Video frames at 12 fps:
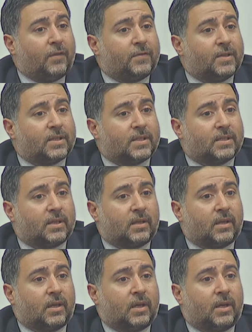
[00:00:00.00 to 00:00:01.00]
office
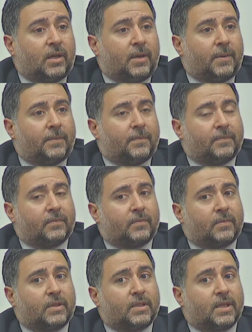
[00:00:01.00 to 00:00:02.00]

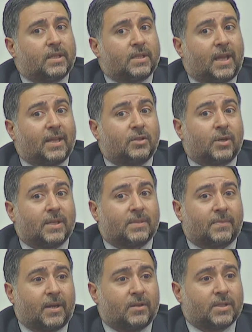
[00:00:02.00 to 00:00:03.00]
does aid
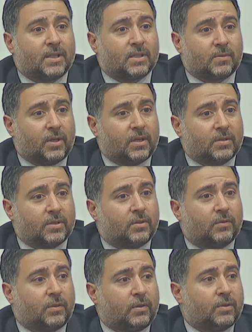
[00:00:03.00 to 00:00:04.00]
transparency as well.
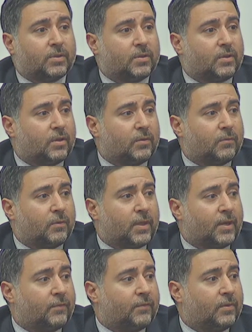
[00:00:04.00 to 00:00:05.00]
So those of you
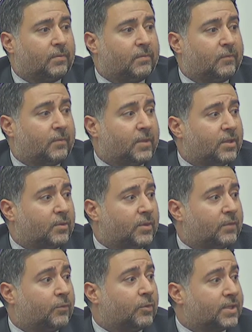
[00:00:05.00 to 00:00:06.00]
that are familiar
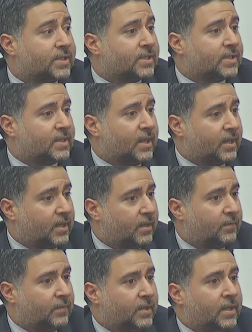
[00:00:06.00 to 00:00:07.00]
with
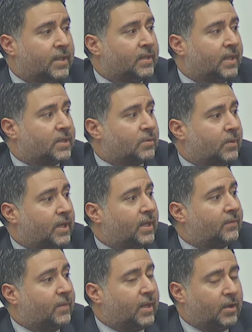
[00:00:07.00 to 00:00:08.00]
foreignassistance.gov, that's run out
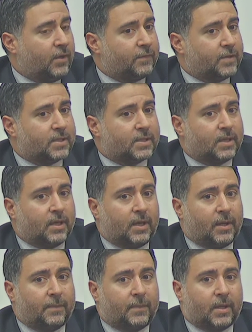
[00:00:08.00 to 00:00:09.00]
of my office.
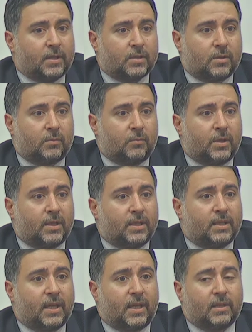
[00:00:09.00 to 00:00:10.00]
And so we
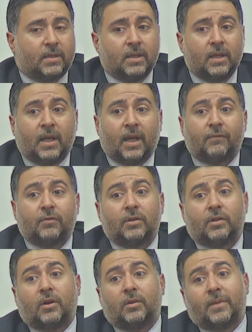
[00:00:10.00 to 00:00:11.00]
lead that
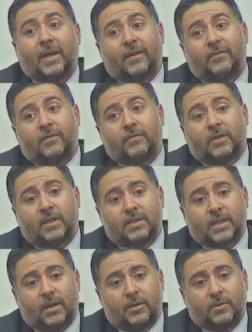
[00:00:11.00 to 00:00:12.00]
effort on behalf of the
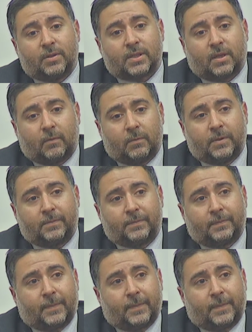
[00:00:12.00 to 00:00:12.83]
entire U.S. government.